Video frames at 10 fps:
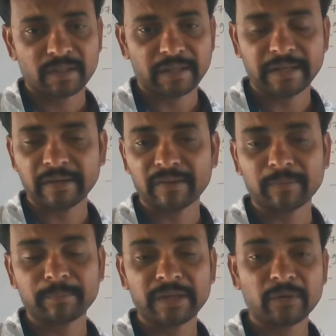He
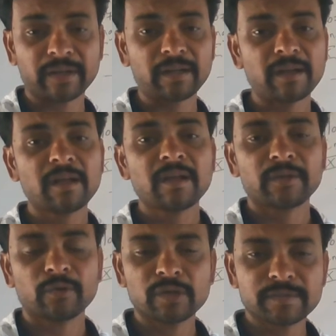never believed in
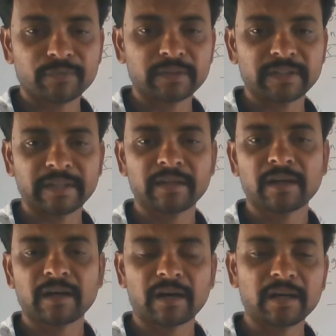a useful
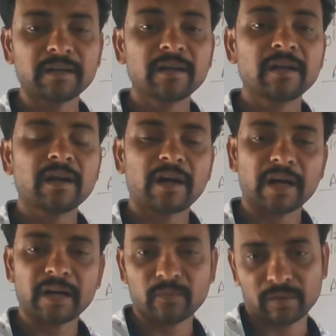thing or
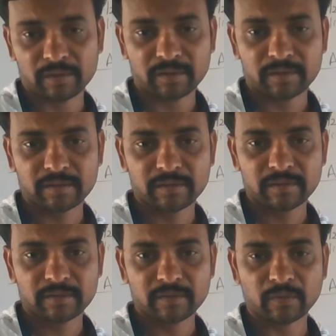hard work.
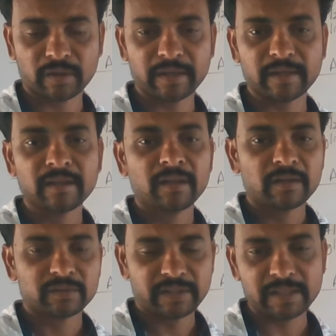
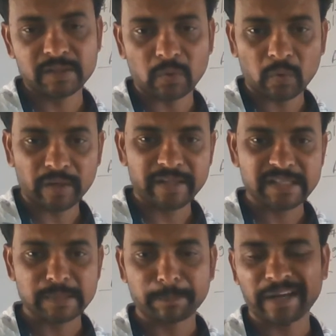Okay, just only
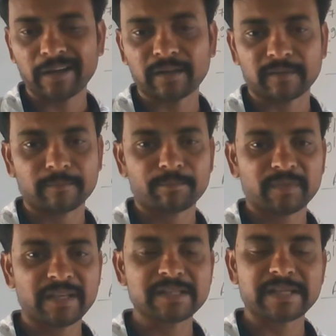
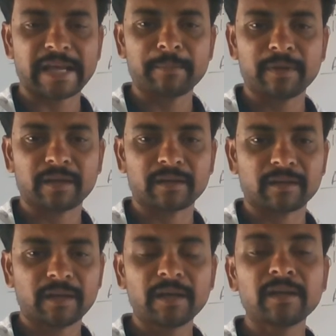spent his
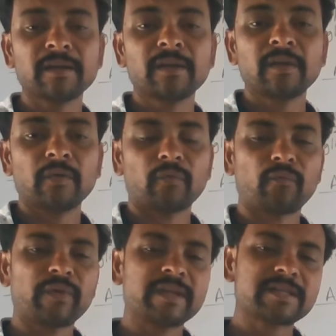timing in
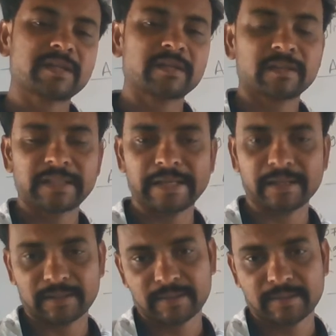waste
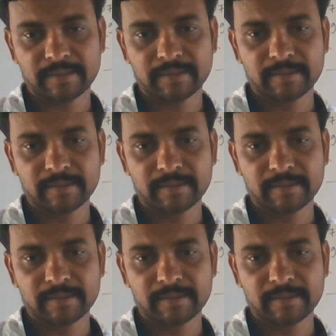things.